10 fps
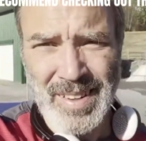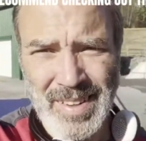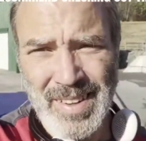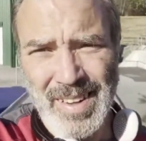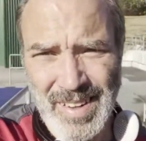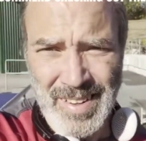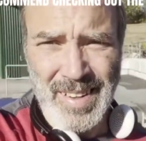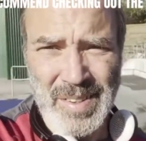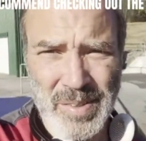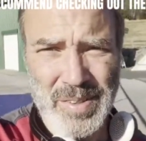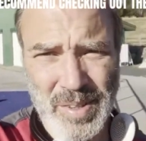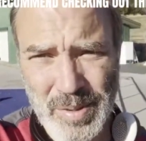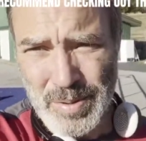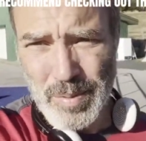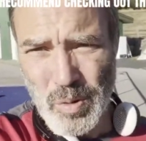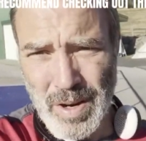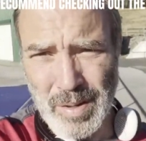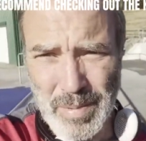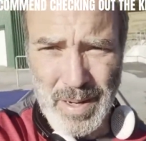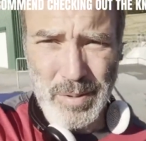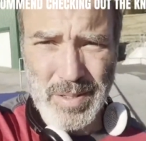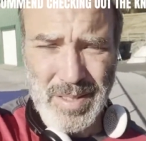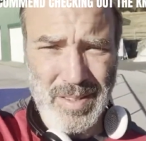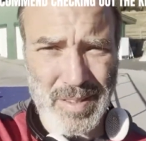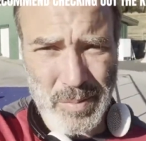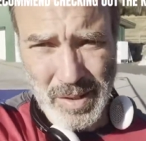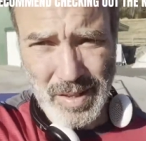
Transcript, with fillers: and I do it too. So I'm walking backwards and then we'll get into